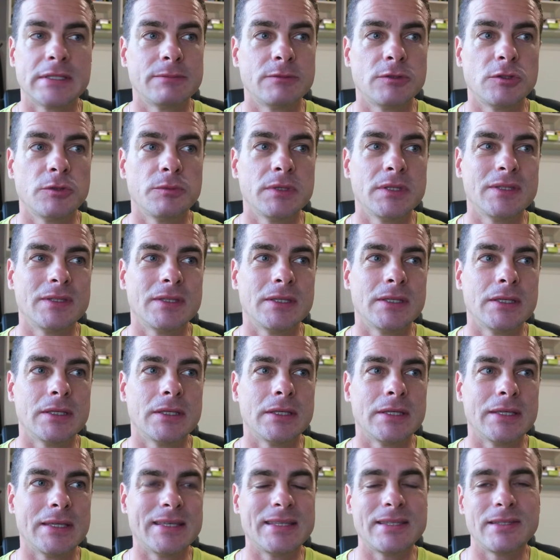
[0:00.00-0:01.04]
to be
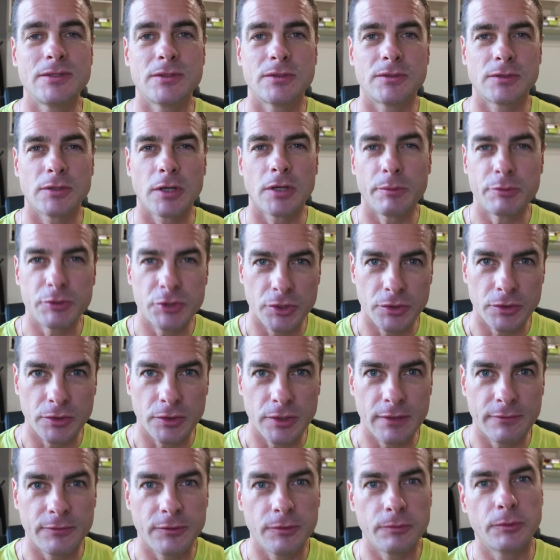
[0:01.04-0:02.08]
the easiest option
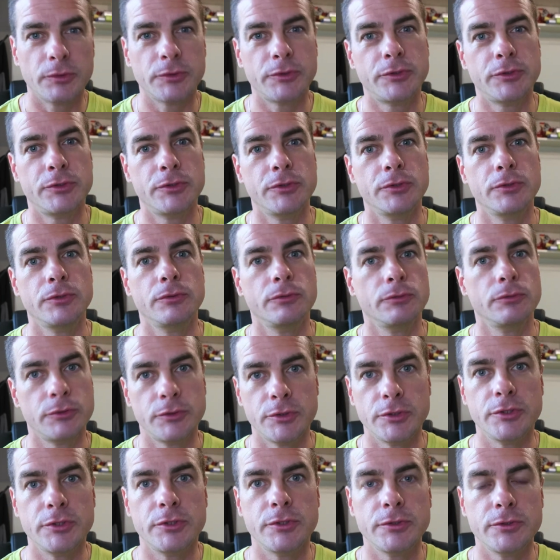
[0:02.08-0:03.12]
if you want to
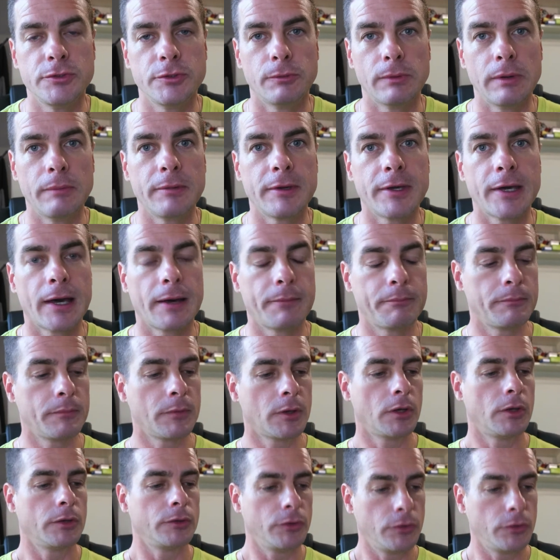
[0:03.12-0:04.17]
use your
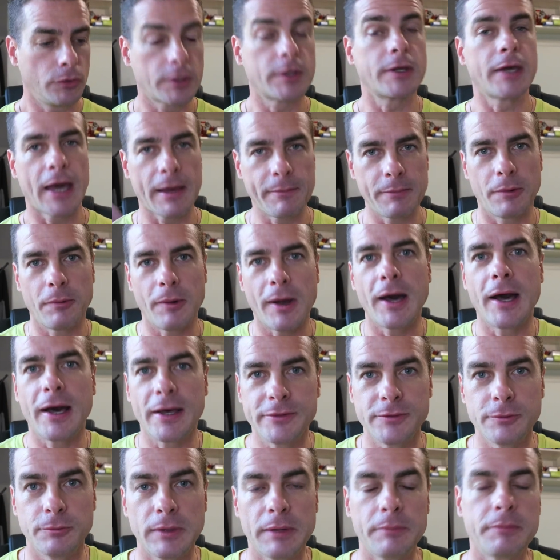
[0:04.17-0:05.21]
your camera
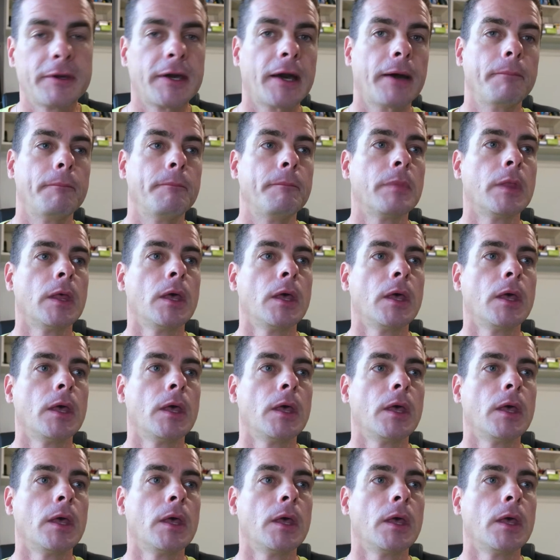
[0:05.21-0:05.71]
as a webcam.